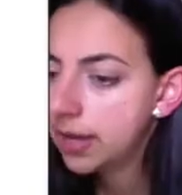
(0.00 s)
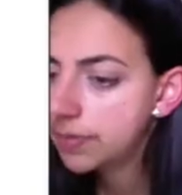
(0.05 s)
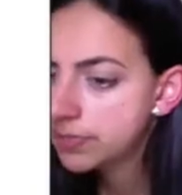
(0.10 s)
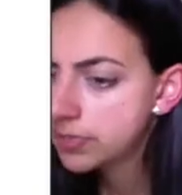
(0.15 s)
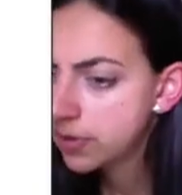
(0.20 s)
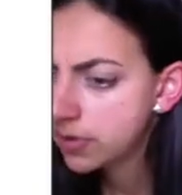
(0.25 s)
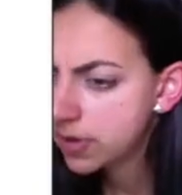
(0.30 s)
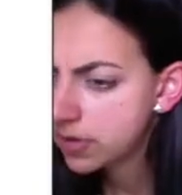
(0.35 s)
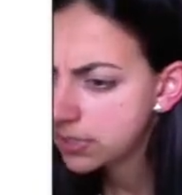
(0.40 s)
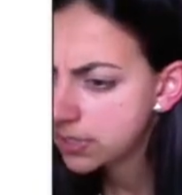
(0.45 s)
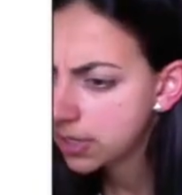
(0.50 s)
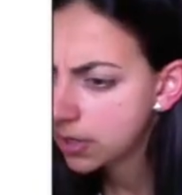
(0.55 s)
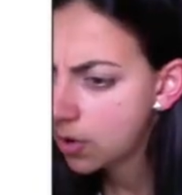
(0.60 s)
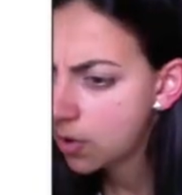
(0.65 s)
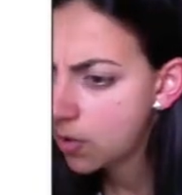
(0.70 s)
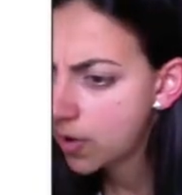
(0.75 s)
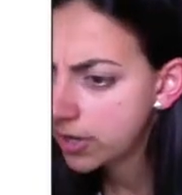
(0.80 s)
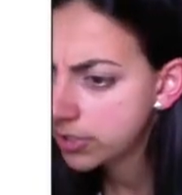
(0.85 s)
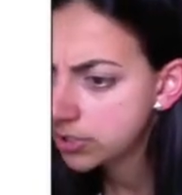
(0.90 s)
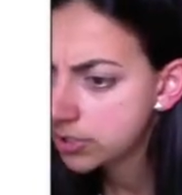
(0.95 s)
So there's a
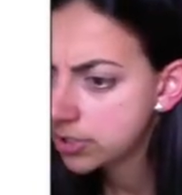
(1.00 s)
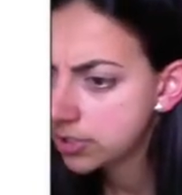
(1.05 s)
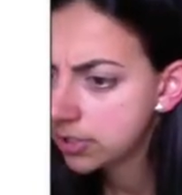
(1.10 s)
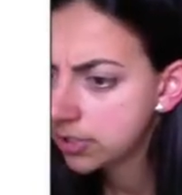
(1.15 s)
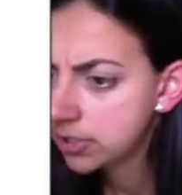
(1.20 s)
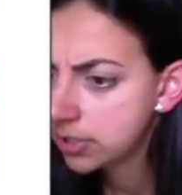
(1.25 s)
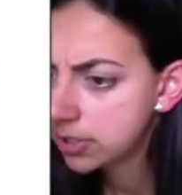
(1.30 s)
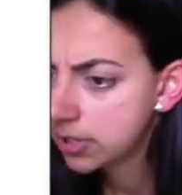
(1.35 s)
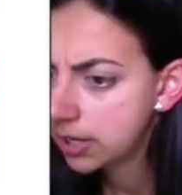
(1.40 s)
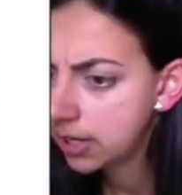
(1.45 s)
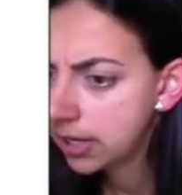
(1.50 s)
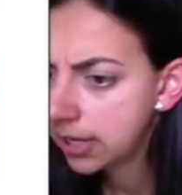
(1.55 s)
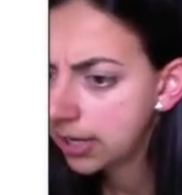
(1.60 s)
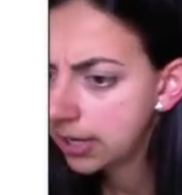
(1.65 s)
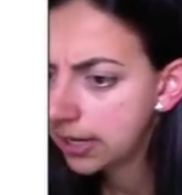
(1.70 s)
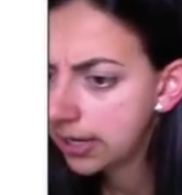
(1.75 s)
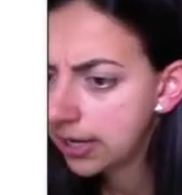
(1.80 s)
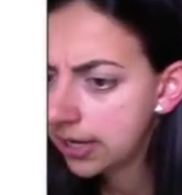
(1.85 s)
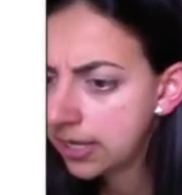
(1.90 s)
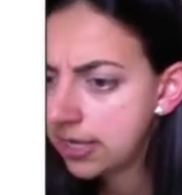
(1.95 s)
question
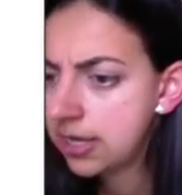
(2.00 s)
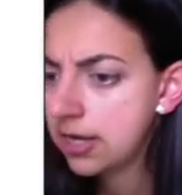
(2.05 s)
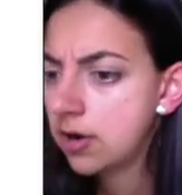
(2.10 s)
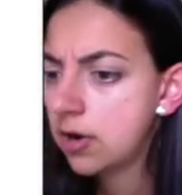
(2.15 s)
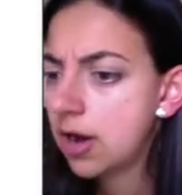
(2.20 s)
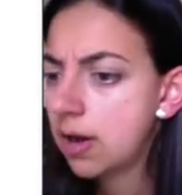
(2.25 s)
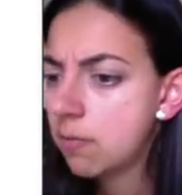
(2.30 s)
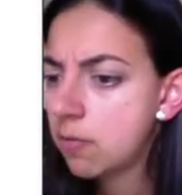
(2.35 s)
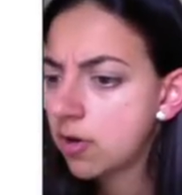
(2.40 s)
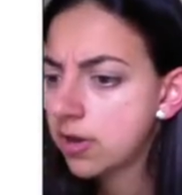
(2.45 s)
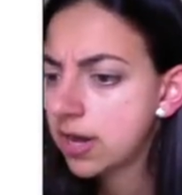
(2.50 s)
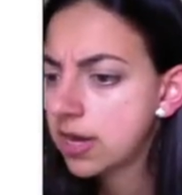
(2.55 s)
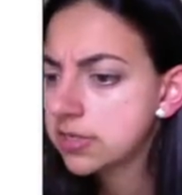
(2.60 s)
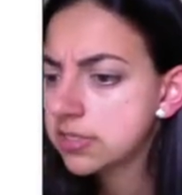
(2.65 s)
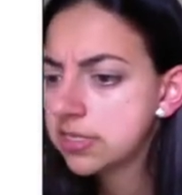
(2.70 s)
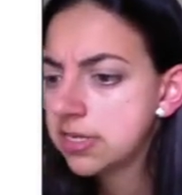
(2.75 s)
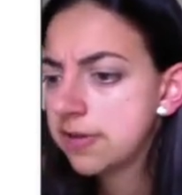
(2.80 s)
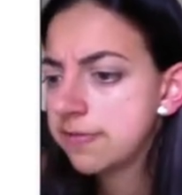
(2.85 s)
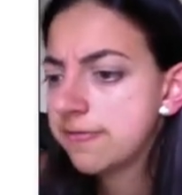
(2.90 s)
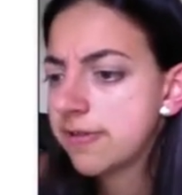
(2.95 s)
here. We're now
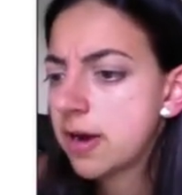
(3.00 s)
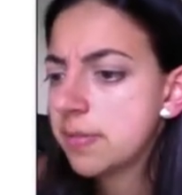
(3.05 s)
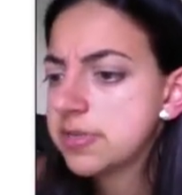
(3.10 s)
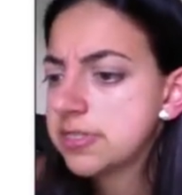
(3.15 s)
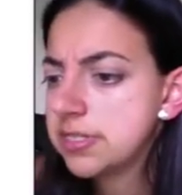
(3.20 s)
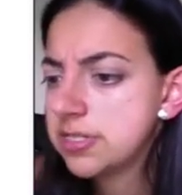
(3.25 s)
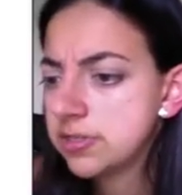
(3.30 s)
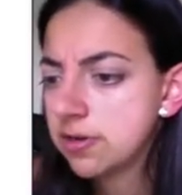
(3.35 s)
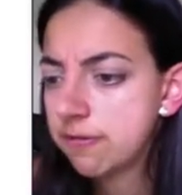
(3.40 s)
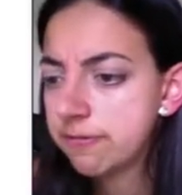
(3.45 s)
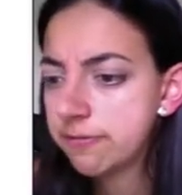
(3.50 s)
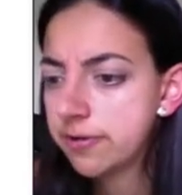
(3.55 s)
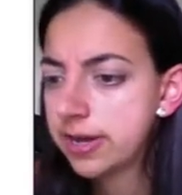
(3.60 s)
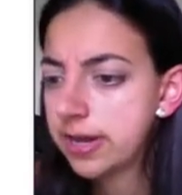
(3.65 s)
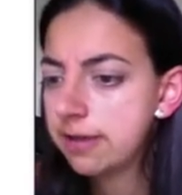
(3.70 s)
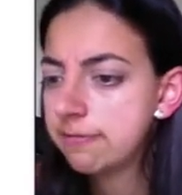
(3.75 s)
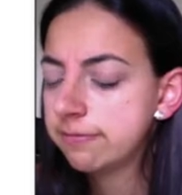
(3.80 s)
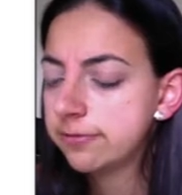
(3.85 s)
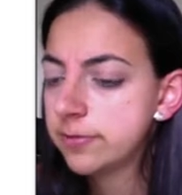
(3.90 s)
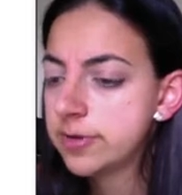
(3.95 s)
seeing pharmacies offering
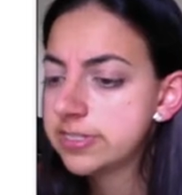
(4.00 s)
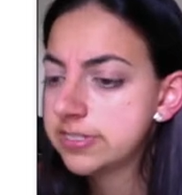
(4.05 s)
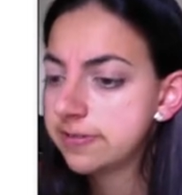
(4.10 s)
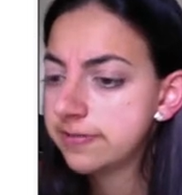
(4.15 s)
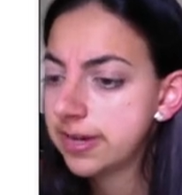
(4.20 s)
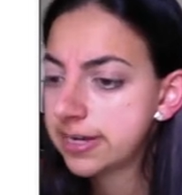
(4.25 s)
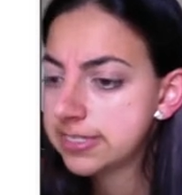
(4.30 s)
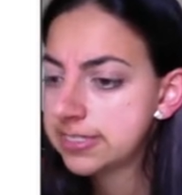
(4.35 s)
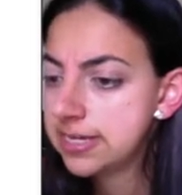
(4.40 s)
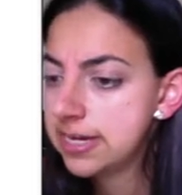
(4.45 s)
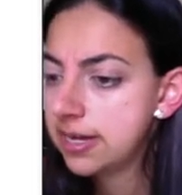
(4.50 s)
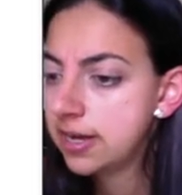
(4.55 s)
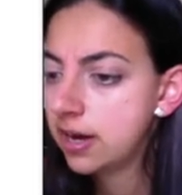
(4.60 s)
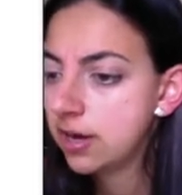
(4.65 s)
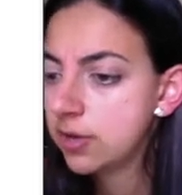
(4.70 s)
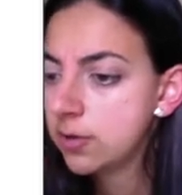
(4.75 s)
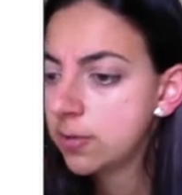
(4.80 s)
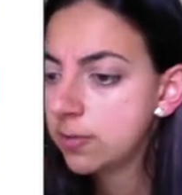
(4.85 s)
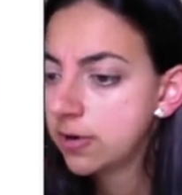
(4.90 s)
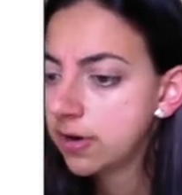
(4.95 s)
influenza vaccine. Are
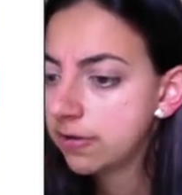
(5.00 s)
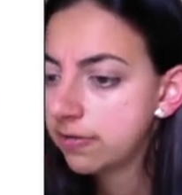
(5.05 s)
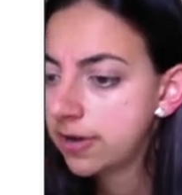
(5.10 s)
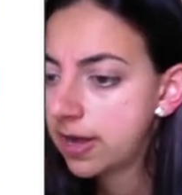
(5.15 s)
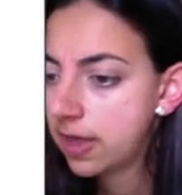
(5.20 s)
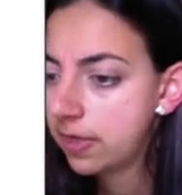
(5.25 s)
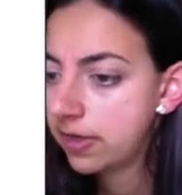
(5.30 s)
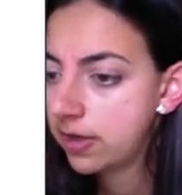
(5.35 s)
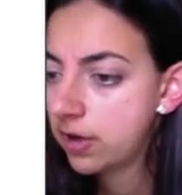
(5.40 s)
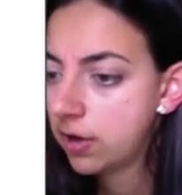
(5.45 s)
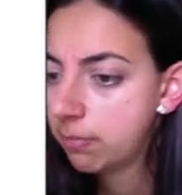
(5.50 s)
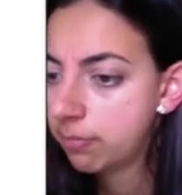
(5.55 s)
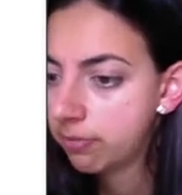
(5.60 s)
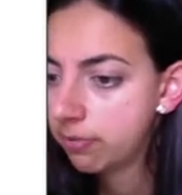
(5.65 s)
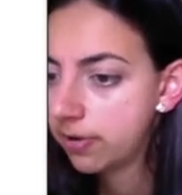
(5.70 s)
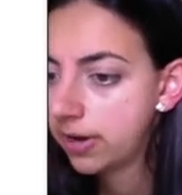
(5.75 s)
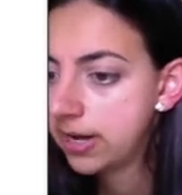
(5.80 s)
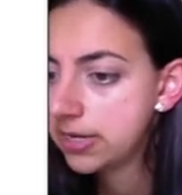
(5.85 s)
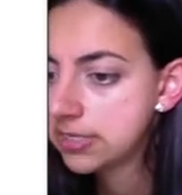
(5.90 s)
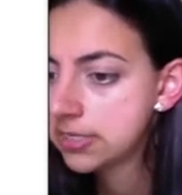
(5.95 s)
you aware of how they
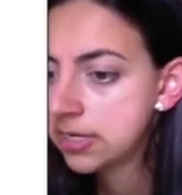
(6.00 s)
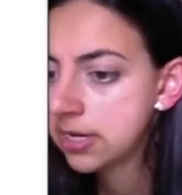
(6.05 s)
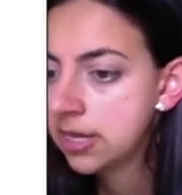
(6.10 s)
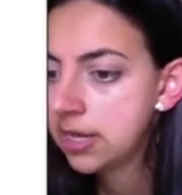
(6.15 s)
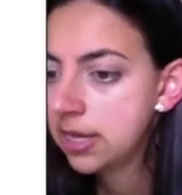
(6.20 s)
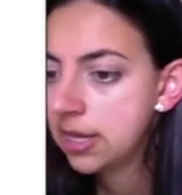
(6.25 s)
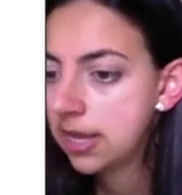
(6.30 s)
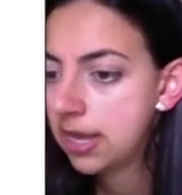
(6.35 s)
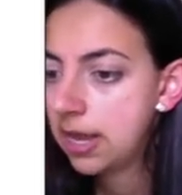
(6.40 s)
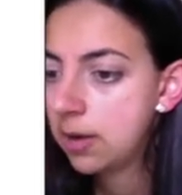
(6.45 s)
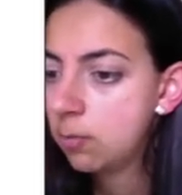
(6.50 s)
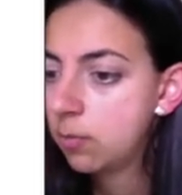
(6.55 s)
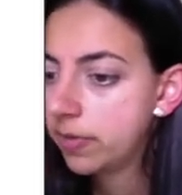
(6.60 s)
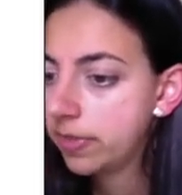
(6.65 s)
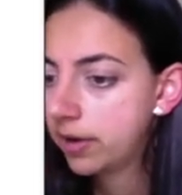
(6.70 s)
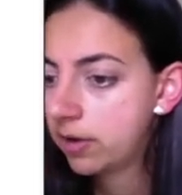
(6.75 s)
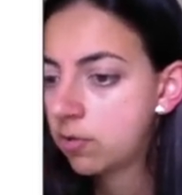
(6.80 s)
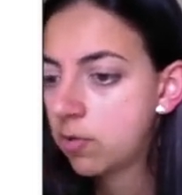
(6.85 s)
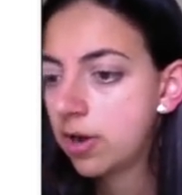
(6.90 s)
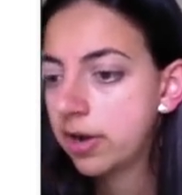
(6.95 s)
operate and
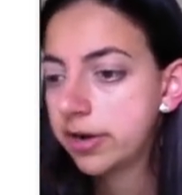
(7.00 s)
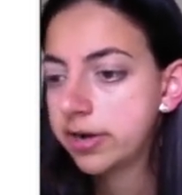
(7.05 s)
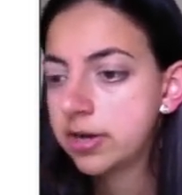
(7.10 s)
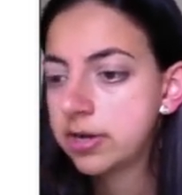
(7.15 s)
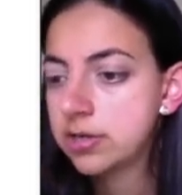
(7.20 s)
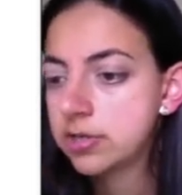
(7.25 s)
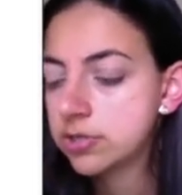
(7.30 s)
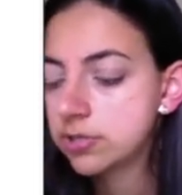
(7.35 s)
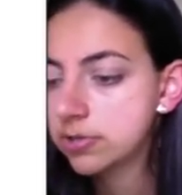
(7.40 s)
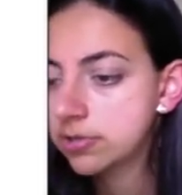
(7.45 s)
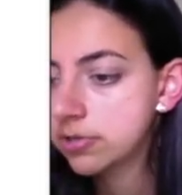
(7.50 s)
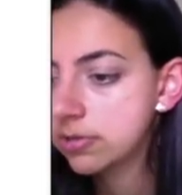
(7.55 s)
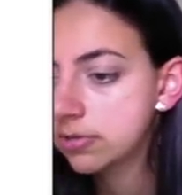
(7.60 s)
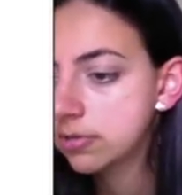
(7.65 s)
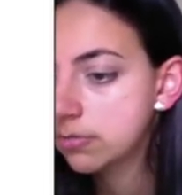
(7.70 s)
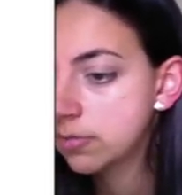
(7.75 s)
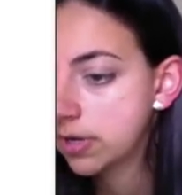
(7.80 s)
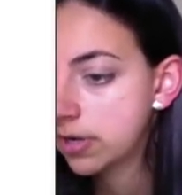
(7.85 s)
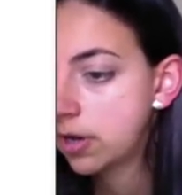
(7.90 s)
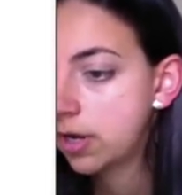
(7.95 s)
what quality
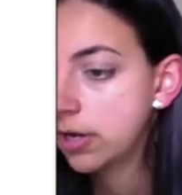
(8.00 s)
control